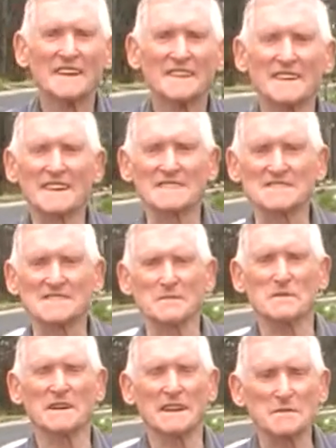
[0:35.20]
Yes, uh,
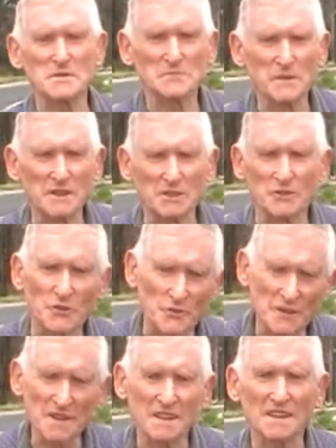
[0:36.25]
my name is Peter
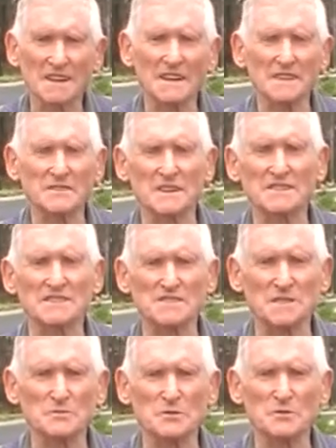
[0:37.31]
Ervik and I live out at
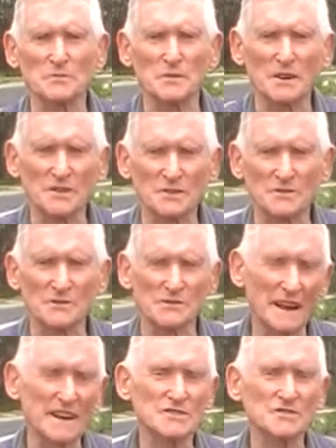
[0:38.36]
Jimboomba, or
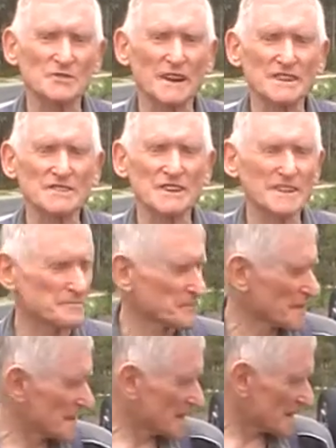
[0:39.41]
Flagstone actually.
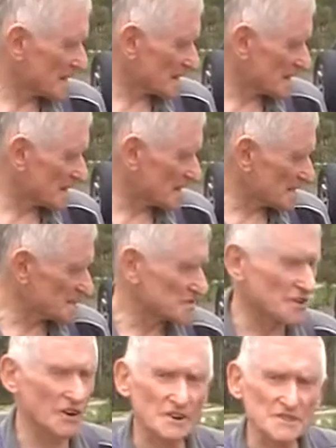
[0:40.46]
And uh, this
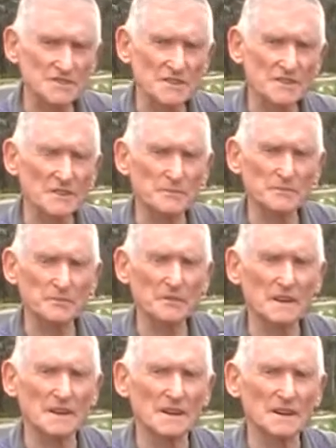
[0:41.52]
car is a
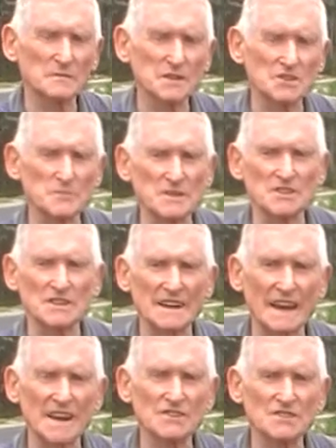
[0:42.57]
Mitsubishi
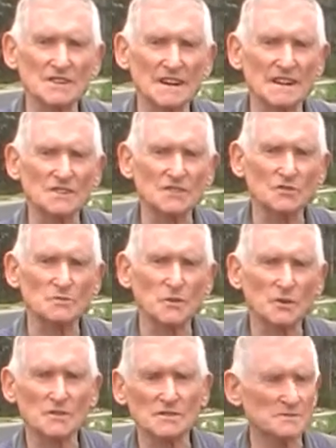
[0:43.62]
Lancer 92
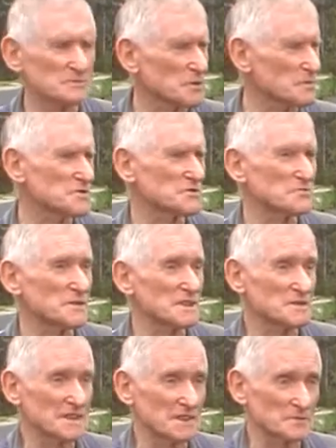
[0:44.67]
model. Probably should be a
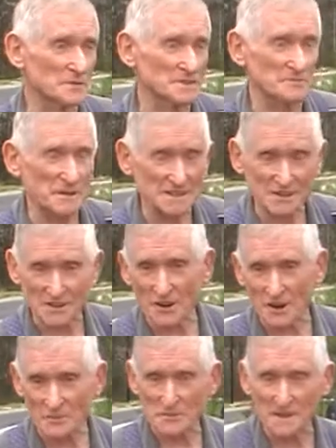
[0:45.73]
little bit better
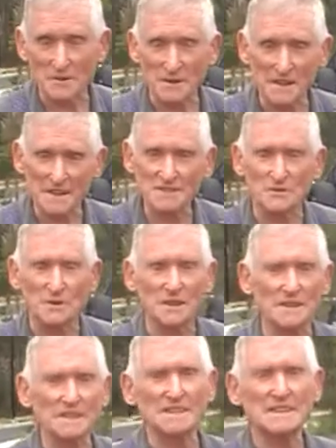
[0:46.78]
car, but anyway, that's the one I
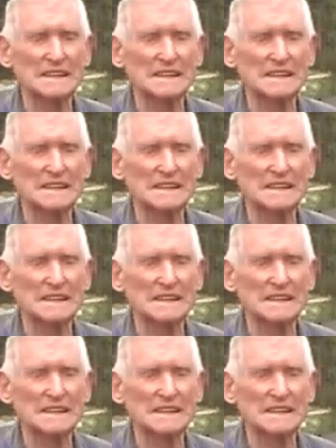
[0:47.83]
did.